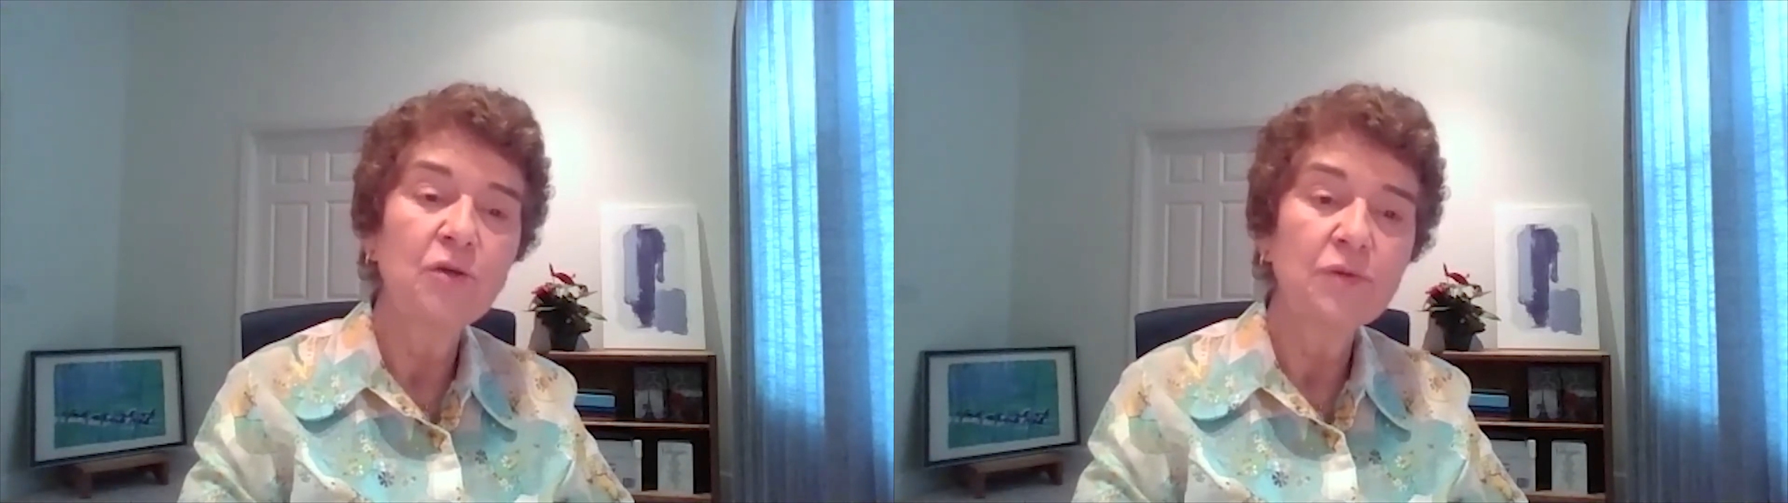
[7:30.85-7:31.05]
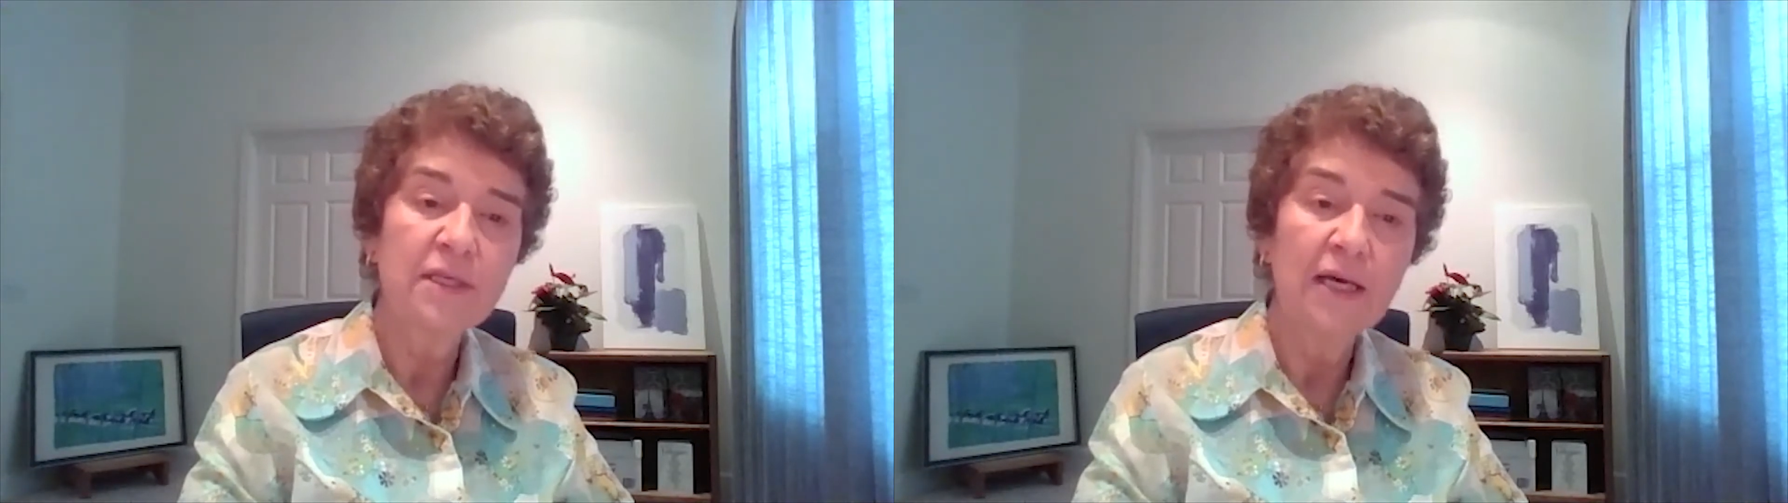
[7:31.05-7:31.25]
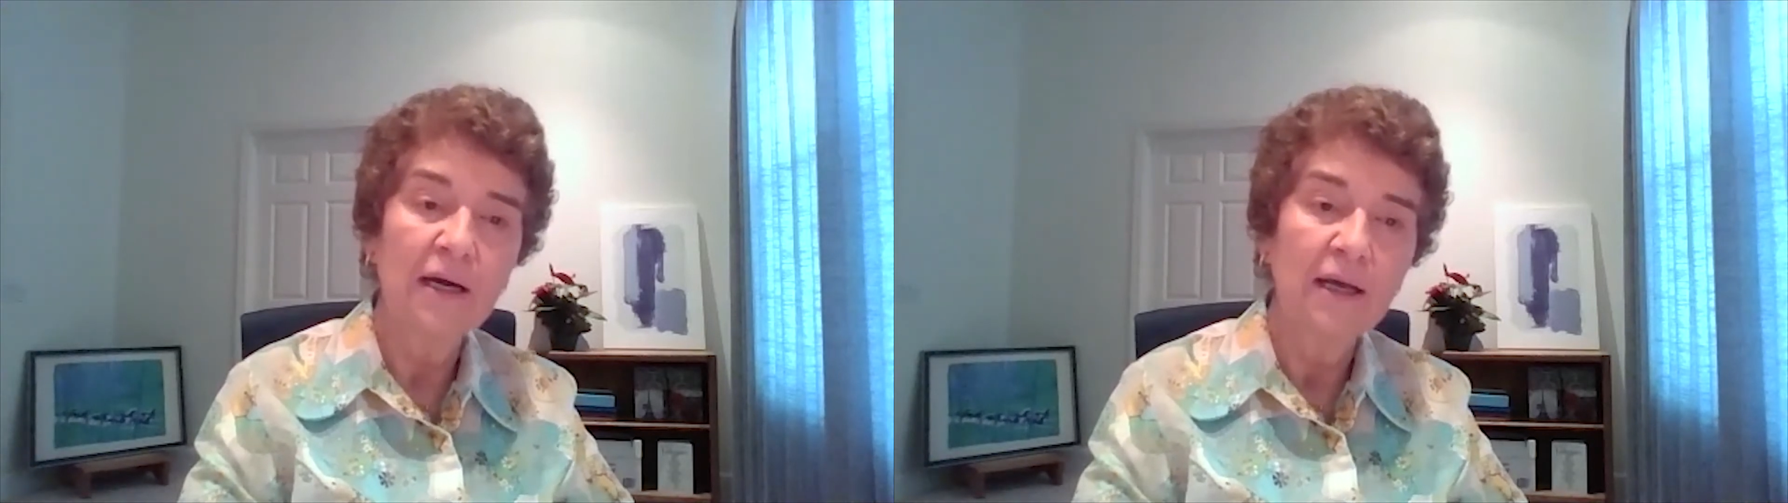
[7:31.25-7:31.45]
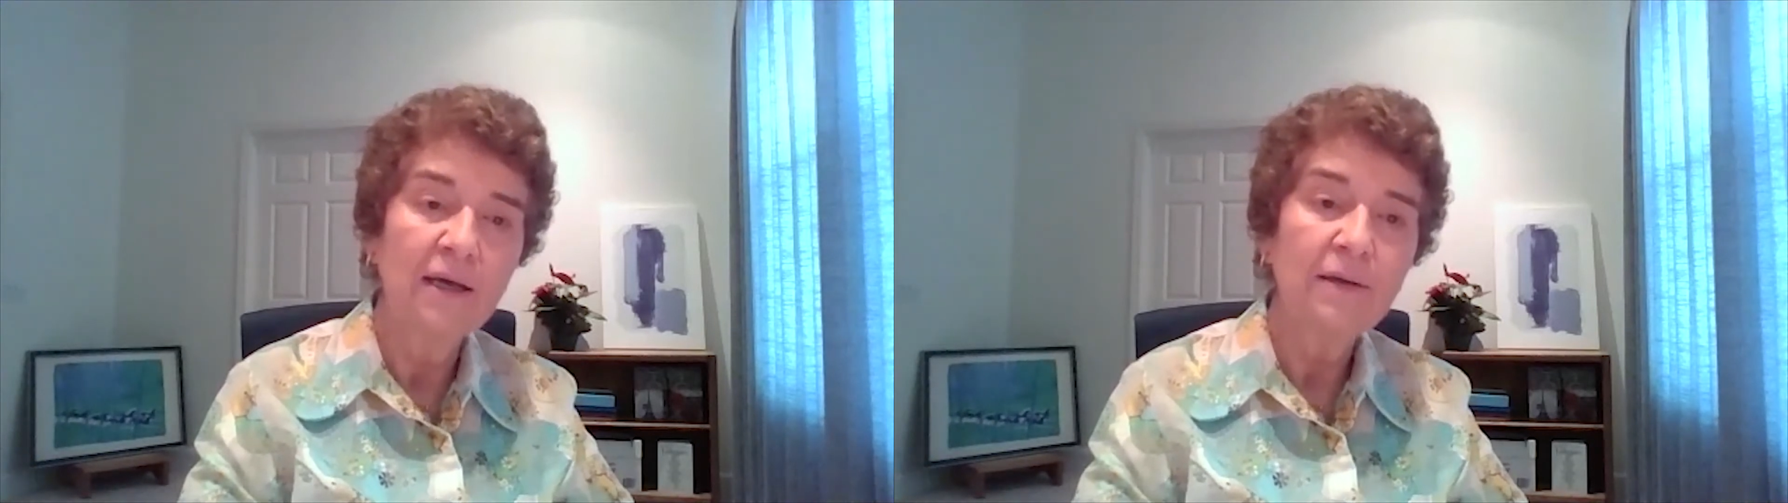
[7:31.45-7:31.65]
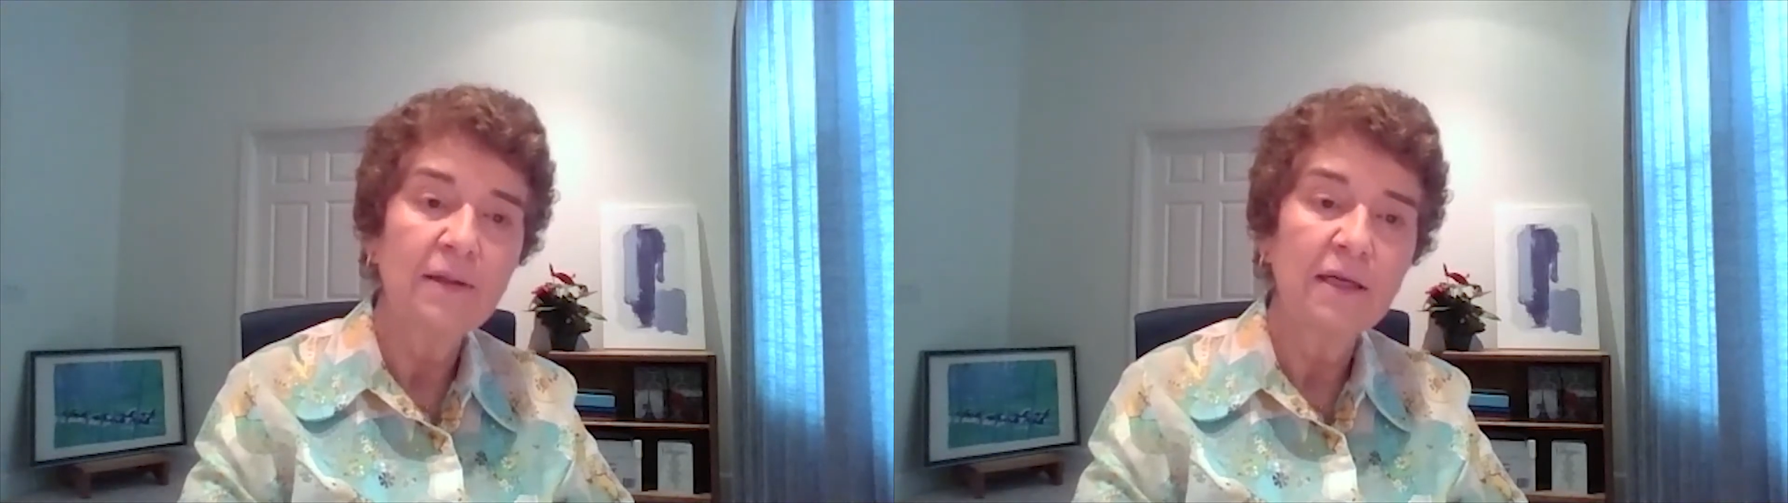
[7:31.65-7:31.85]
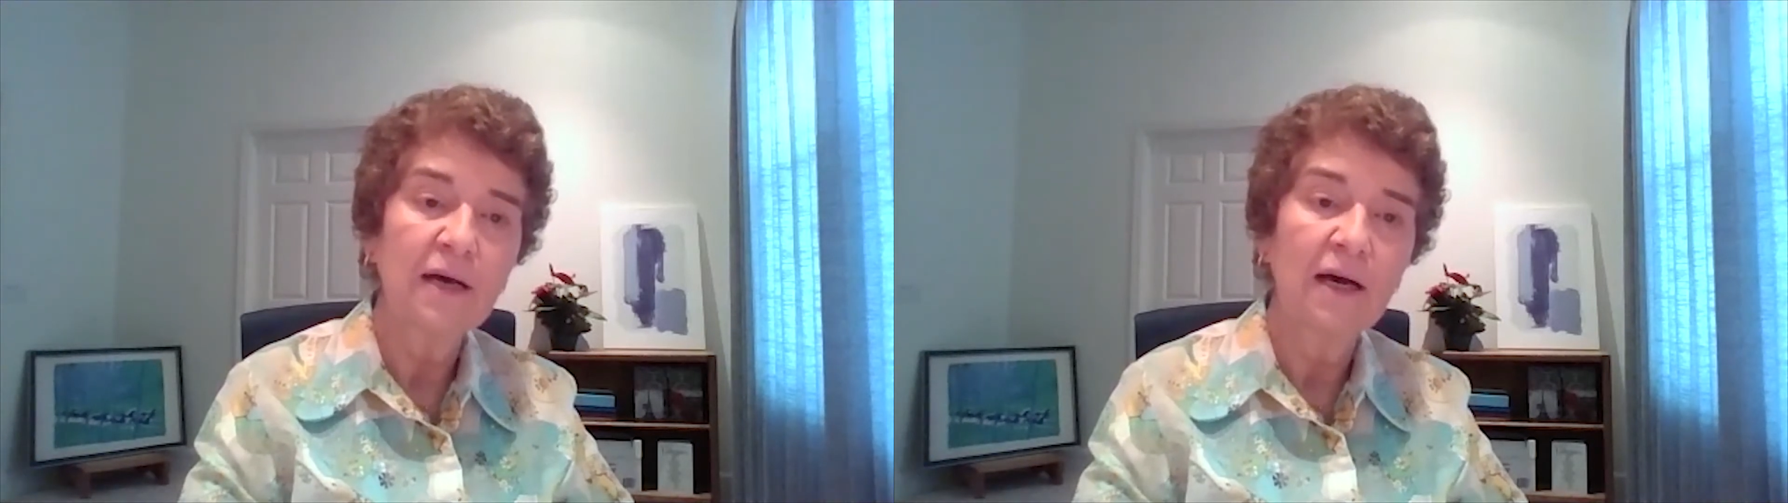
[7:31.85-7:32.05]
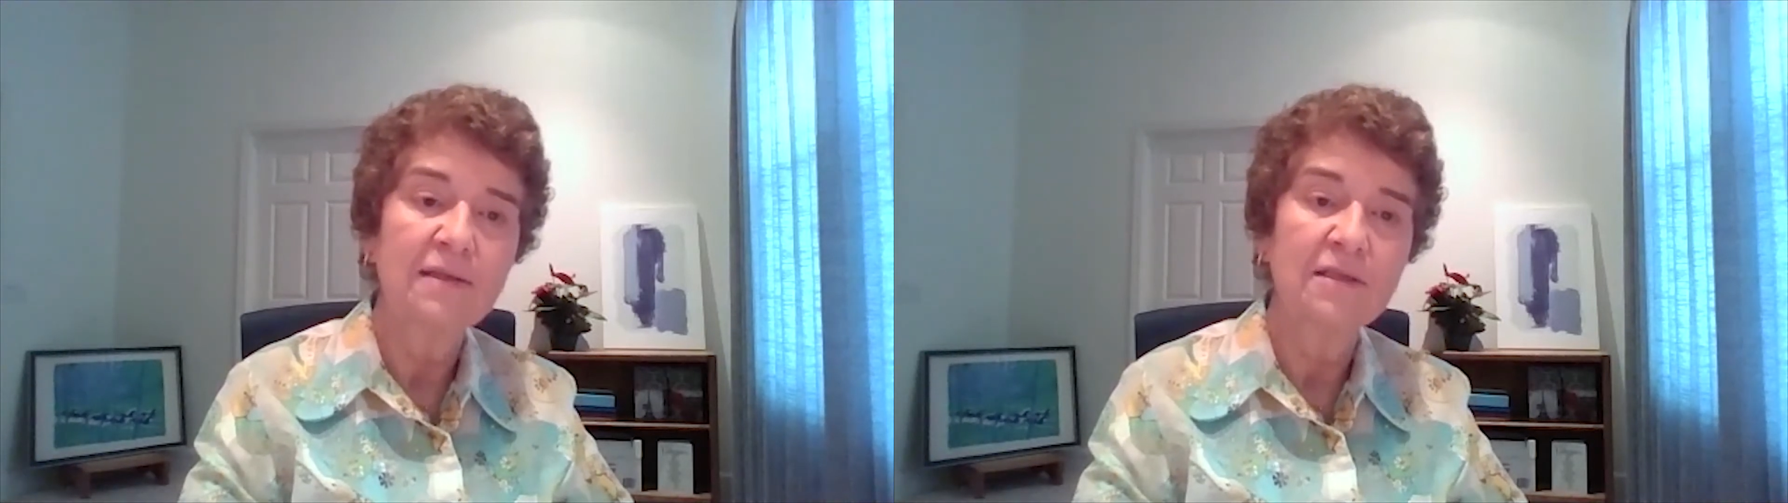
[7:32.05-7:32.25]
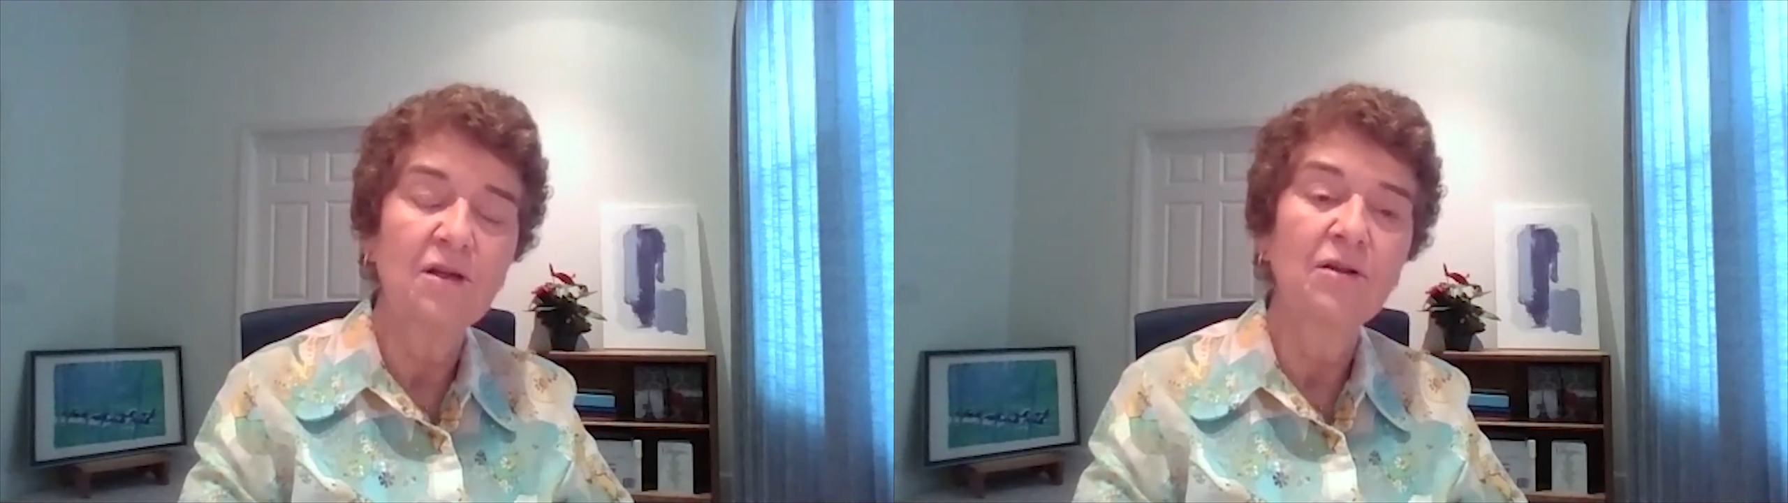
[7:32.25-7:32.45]
UCLA that
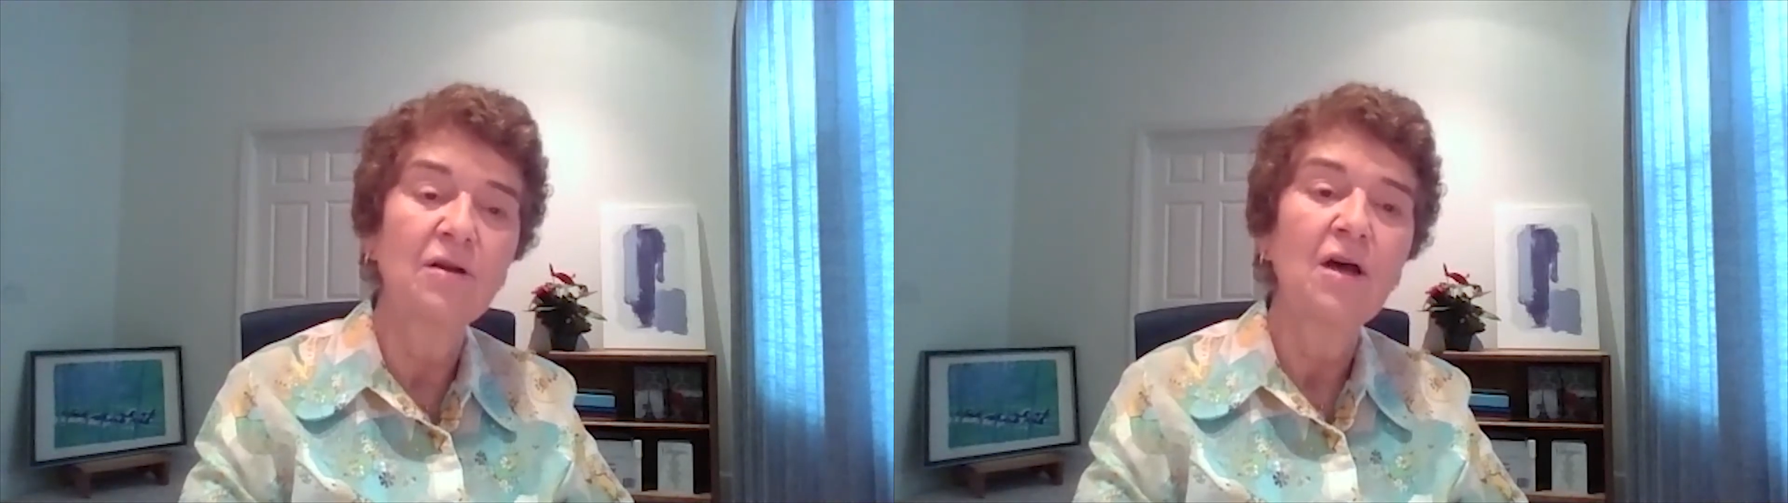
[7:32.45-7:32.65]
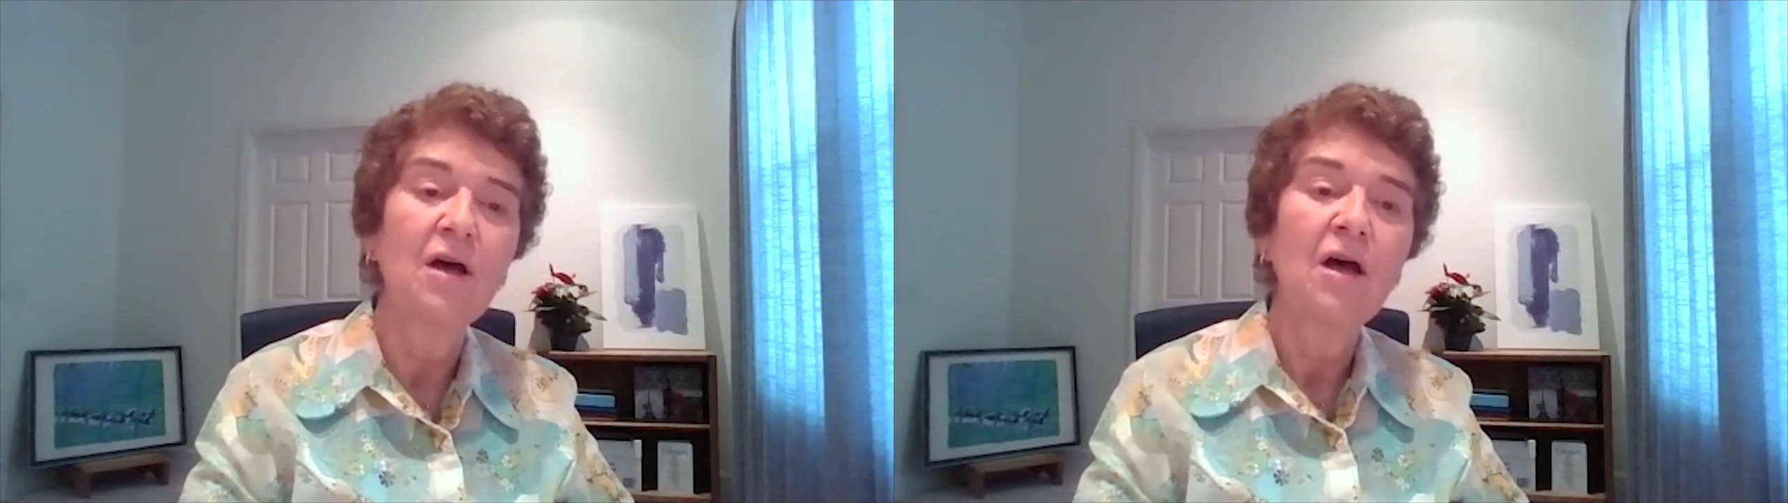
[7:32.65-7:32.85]
has done